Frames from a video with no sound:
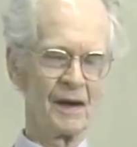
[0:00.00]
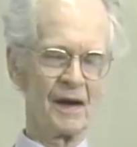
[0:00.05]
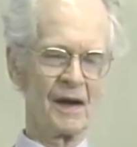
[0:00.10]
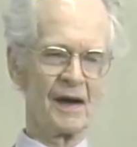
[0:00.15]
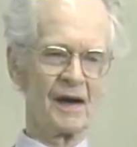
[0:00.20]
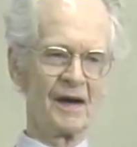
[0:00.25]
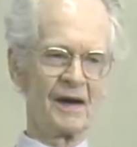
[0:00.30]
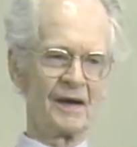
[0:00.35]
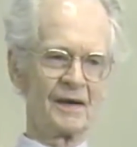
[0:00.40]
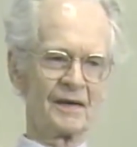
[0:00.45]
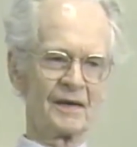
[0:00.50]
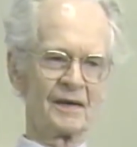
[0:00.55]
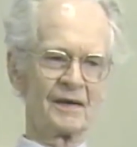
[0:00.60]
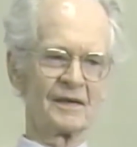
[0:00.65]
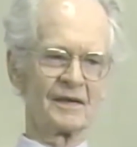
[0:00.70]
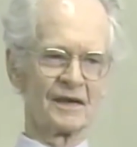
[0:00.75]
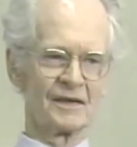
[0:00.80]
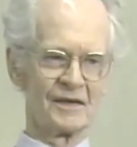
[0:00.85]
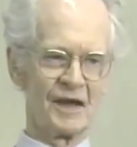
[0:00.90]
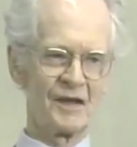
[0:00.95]
and
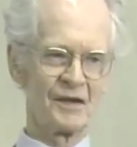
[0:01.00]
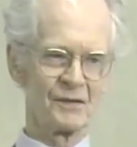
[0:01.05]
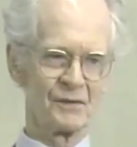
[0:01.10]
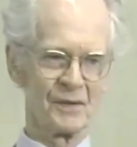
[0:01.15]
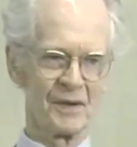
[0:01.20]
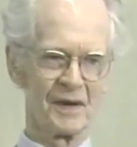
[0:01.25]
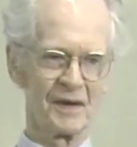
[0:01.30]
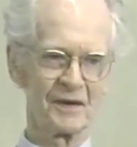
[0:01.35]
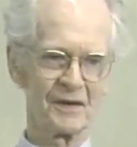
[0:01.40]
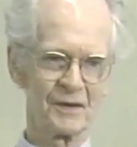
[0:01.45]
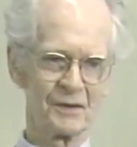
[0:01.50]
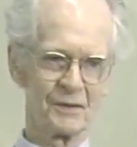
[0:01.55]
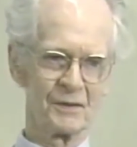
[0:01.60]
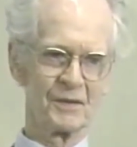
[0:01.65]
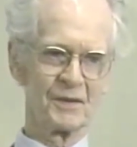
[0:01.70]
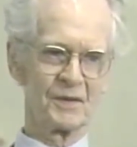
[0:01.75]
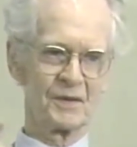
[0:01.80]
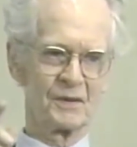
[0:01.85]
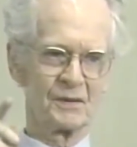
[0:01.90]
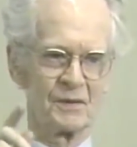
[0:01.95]
another way
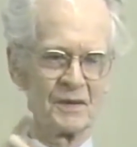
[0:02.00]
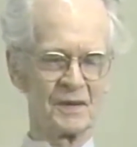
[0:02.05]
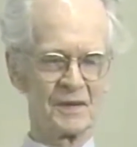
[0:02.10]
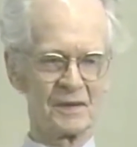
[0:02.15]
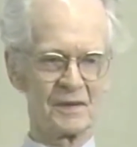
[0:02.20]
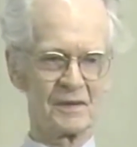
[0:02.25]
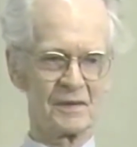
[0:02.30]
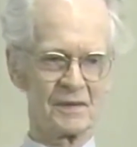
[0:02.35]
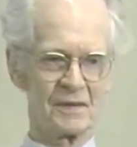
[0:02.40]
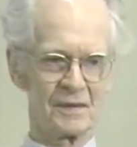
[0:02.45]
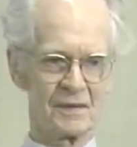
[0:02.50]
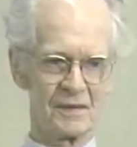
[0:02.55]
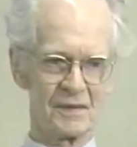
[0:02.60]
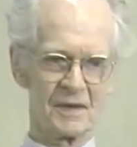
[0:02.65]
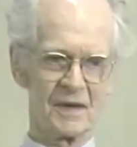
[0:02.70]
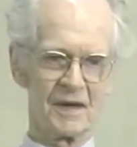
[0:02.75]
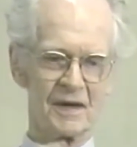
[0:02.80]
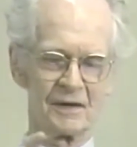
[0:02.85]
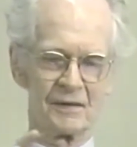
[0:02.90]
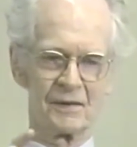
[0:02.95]
to, to a
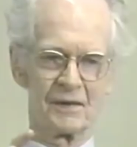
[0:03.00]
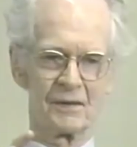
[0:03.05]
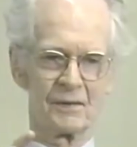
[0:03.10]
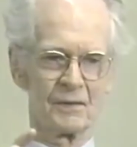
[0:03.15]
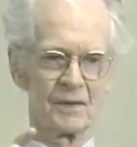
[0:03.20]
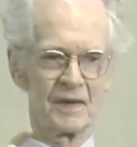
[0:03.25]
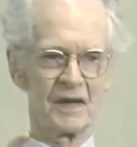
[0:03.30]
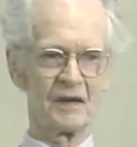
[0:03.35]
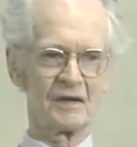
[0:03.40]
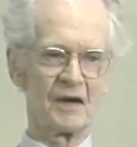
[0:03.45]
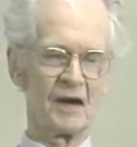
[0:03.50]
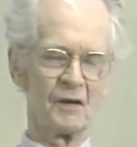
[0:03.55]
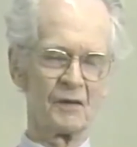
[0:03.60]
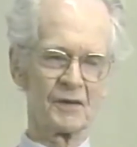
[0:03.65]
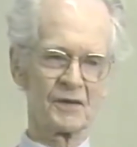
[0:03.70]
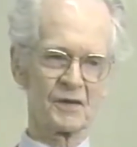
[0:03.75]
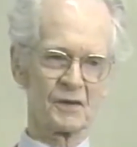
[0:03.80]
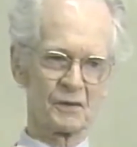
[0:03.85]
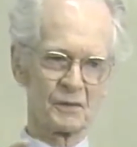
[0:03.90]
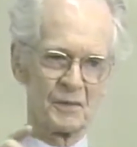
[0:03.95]
slide without. Now,
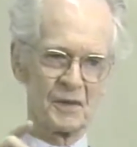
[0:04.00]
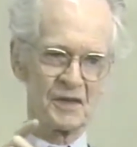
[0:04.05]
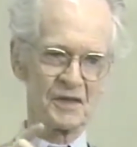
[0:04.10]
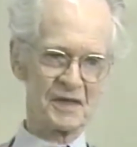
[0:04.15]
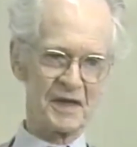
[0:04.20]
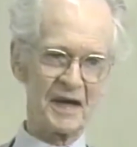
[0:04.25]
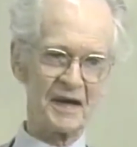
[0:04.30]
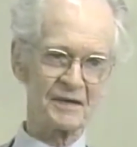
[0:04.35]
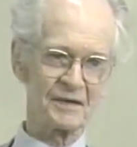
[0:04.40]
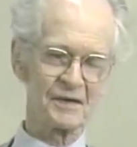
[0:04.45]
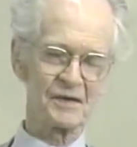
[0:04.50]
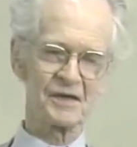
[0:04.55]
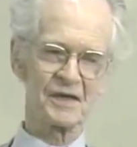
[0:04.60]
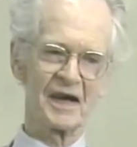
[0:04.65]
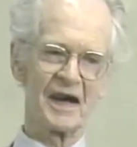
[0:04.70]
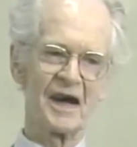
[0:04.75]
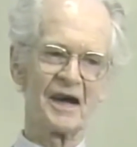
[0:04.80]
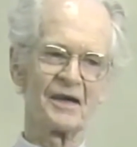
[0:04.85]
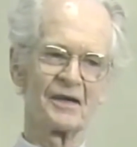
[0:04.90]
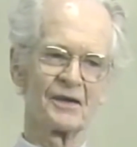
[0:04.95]
it's a mistake to
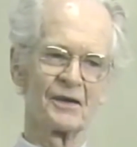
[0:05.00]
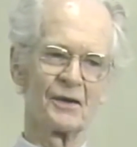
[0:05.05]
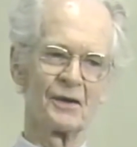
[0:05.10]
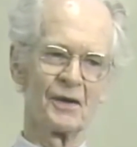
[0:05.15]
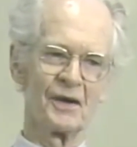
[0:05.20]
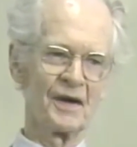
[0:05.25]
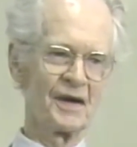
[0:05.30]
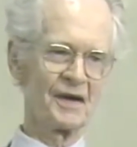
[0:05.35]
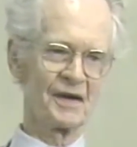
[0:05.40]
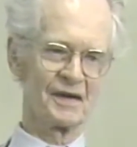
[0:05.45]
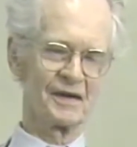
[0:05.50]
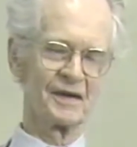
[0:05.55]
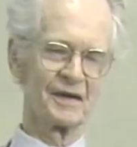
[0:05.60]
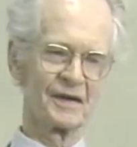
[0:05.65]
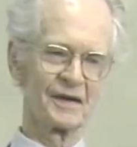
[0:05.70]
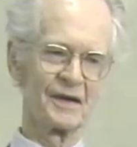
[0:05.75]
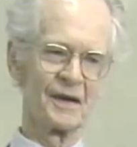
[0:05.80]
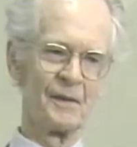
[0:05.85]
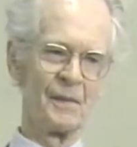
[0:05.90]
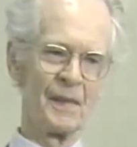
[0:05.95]
say, though, I
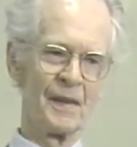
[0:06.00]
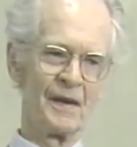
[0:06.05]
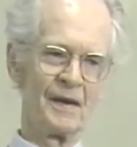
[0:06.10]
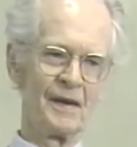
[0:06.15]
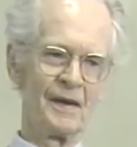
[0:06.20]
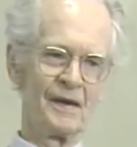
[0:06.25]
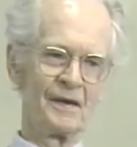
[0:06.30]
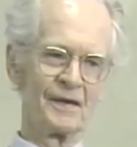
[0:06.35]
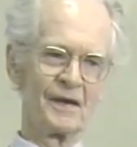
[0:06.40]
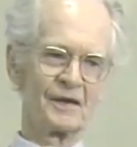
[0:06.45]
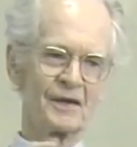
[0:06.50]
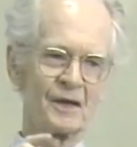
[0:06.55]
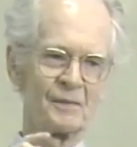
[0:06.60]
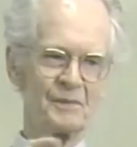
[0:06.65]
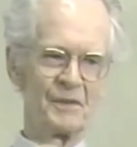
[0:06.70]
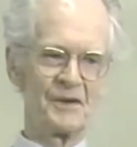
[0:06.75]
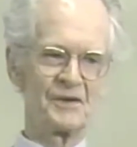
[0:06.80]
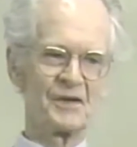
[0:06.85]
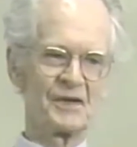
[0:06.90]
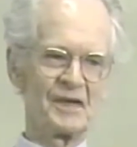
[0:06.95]
think, that the
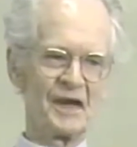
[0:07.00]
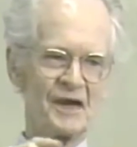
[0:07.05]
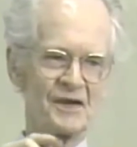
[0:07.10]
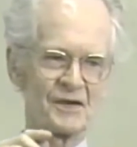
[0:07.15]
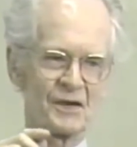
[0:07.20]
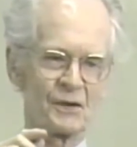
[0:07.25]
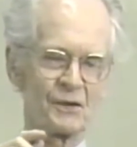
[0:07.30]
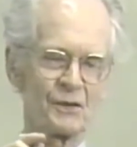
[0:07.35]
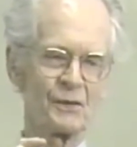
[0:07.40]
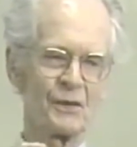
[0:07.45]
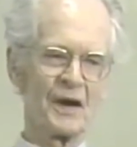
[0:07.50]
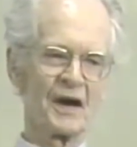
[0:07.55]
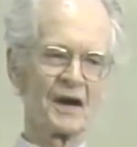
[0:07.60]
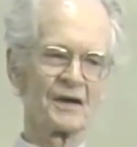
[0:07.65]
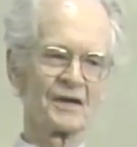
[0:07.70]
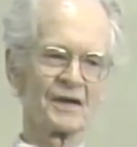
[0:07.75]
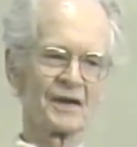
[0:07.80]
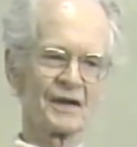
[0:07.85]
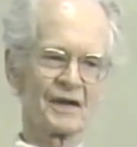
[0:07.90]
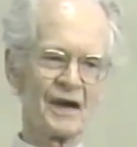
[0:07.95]
pigeon has
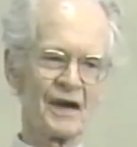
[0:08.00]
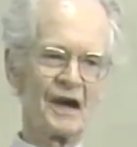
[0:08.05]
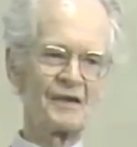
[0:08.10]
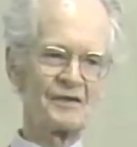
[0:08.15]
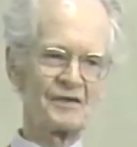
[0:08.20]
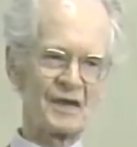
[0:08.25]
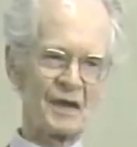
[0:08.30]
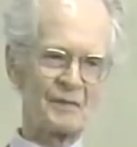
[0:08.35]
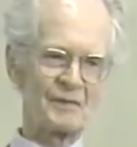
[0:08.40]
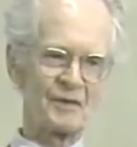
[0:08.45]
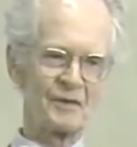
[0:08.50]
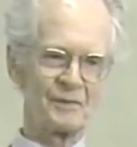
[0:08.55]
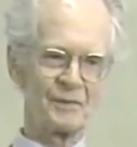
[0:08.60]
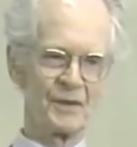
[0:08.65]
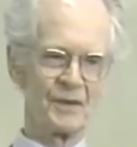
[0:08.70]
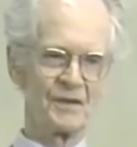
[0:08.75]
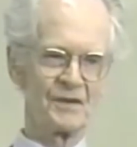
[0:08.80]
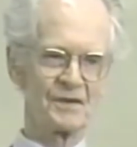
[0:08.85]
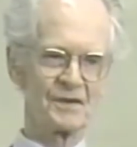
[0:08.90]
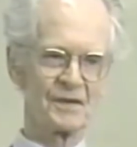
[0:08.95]
acquired the concept of
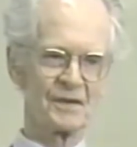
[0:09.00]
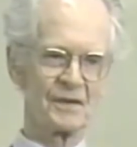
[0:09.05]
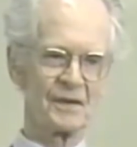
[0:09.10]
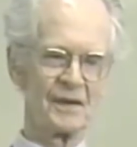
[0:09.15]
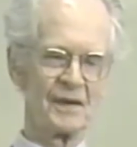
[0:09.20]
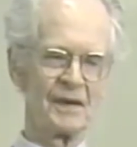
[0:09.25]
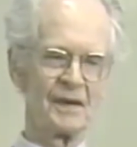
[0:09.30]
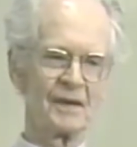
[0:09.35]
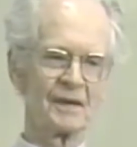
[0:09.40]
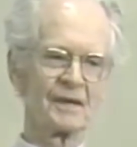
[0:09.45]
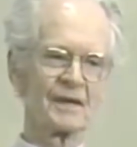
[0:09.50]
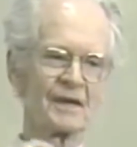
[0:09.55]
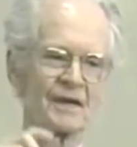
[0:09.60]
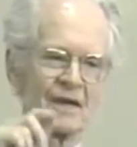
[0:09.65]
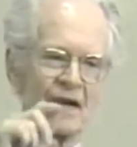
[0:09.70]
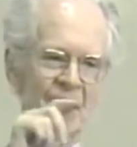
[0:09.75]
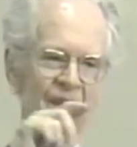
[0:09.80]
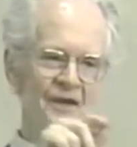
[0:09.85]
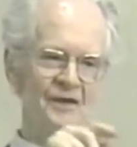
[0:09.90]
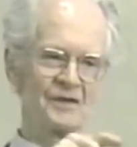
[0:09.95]
person. The
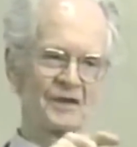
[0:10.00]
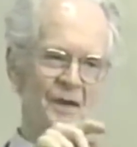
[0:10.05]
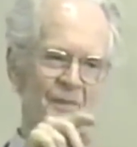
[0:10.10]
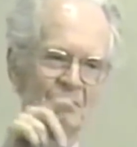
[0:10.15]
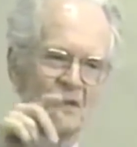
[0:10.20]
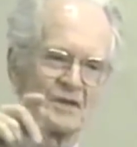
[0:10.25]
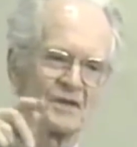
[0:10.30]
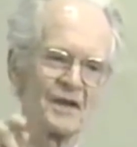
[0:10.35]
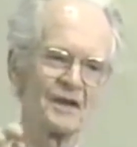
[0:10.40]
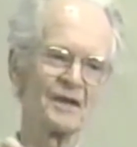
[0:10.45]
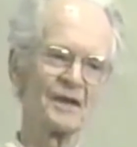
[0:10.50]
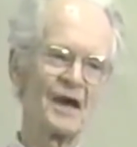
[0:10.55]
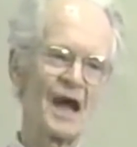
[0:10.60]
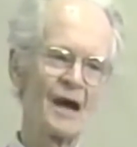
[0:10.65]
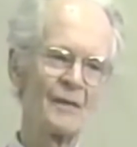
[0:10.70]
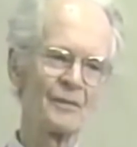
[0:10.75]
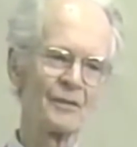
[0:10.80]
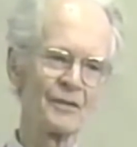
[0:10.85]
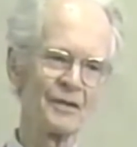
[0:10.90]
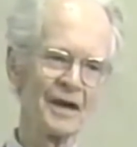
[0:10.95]
concept is in the
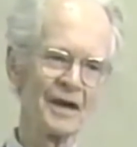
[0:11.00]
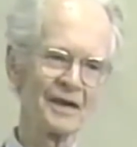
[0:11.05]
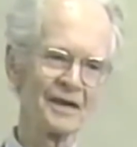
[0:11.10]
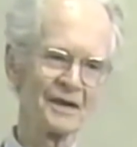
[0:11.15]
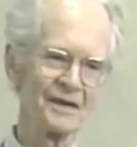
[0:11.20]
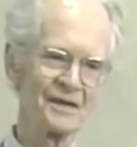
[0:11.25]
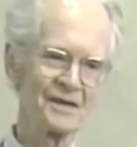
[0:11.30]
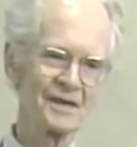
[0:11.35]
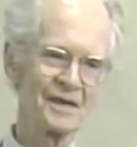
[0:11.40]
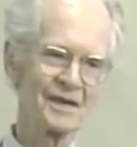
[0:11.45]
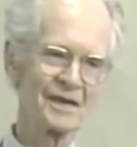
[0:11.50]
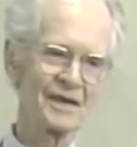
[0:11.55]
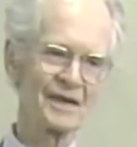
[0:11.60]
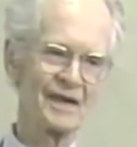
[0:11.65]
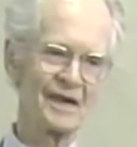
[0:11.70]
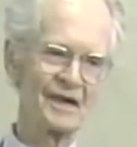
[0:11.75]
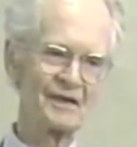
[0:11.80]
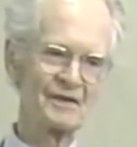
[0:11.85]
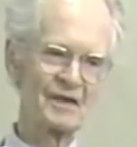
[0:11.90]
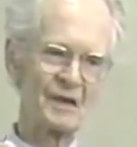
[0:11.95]
apparatus. The
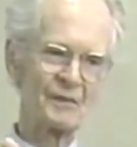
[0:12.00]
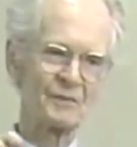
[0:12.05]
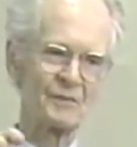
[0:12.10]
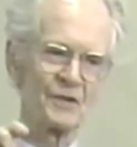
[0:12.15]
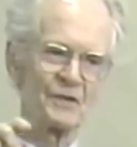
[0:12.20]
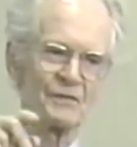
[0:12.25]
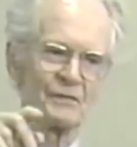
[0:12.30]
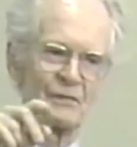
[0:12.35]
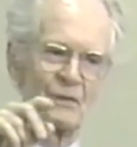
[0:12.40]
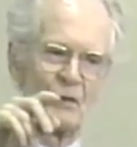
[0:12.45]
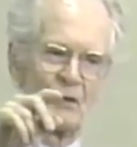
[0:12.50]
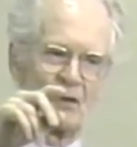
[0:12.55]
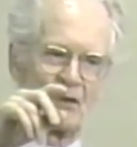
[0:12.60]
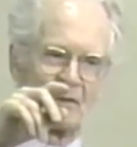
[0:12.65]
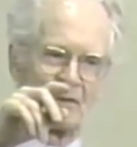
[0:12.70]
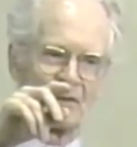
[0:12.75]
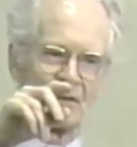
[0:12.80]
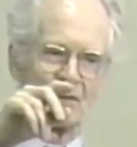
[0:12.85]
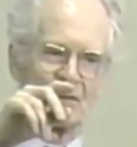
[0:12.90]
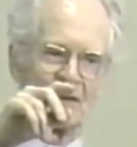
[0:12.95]
concept was
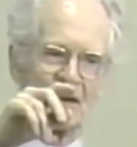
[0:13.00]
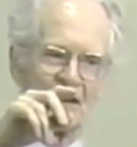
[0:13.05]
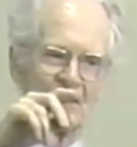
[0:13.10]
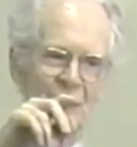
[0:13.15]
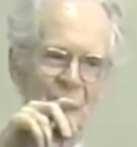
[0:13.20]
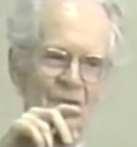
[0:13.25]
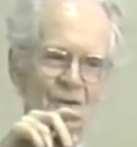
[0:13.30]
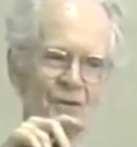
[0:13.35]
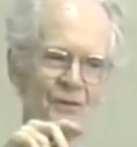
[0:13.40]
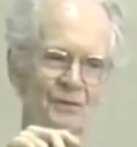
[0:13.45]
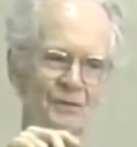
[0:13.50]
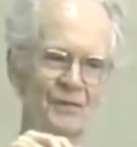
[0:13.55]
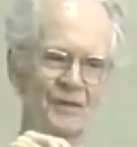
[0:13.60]
formed when you